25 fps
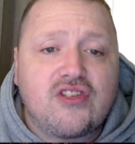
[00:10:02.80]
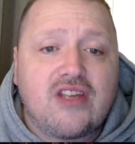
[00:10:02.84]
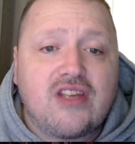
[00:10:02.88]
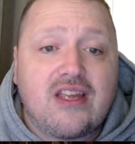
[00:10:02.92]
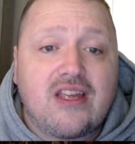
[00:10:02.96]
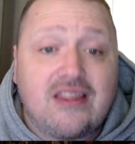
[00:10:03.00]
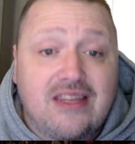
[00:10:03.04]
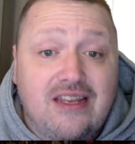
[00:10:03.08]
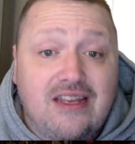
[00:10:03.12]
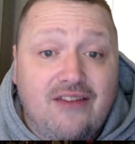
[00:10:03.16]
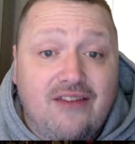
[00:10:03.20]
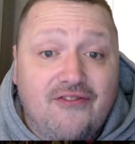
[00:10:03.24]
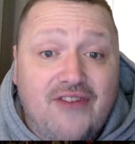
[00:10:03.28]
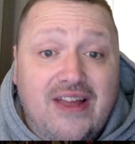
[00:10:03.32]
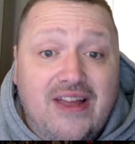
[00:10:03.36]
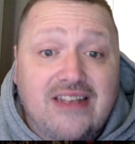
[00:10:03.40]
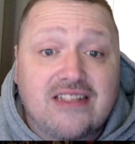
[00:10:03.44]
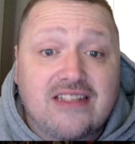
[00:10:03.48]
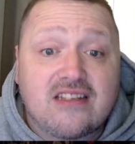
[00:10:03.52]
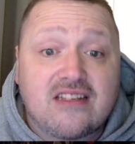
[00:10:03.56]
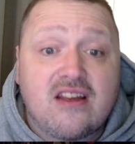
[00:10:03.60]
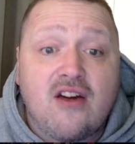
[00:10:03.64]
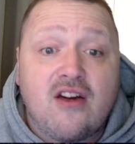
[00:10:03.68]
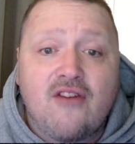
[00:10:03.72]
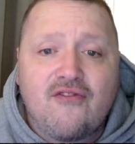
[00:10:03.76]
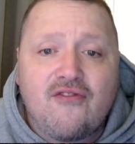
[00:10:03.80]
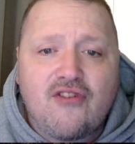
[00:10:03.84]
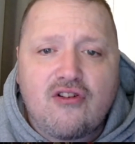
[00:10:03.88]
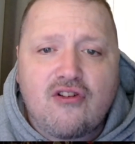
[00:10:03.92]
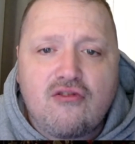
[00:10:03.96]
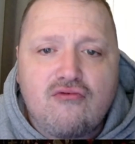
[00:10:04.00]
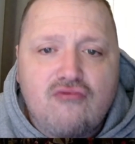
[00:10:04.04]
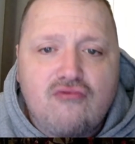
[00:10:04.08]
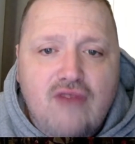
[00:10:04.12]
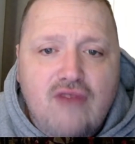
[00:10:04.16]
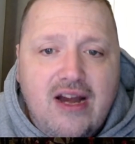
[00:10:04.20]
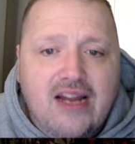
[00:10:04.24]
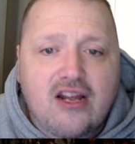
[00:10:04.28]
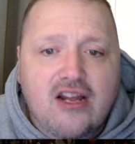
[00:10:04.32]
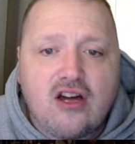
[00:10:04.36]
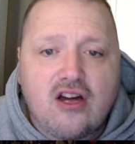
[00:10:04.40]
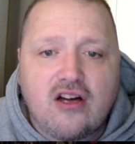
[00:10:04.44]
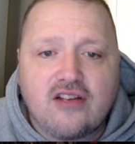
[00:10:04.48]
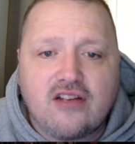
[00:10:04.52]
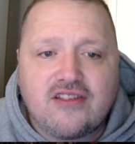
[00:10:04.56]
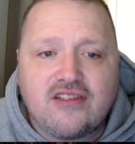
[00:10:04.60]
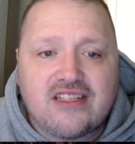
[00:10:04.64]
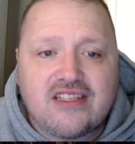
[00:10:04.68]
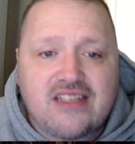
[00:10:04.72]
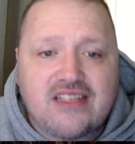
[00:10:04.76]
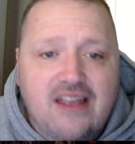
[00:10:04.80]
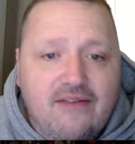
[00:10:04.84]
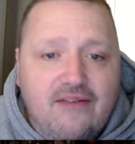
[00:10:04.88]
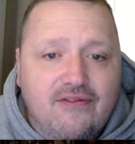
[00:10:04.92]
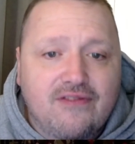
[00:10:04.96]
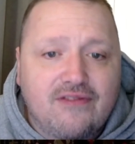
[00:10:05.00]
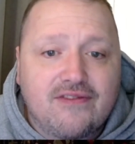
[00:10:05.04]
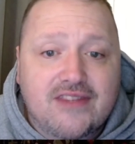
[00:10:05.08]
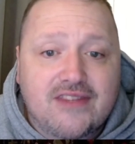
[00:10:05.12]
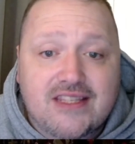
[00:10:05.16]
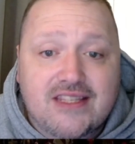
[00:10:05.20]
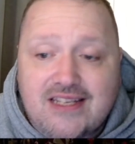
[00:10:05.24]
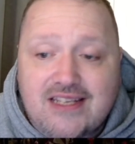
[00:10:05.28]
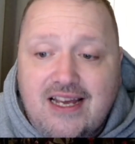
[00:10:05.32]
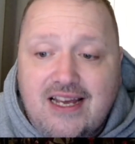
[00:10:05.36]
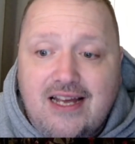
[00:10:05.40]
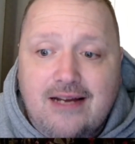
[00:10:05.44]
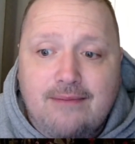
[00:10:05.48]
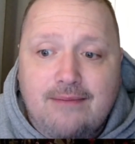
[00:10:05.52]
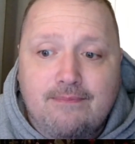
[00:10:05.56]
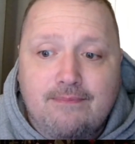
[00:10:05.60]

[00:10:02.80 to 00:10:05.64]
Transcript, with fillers: the event for a record 7th time.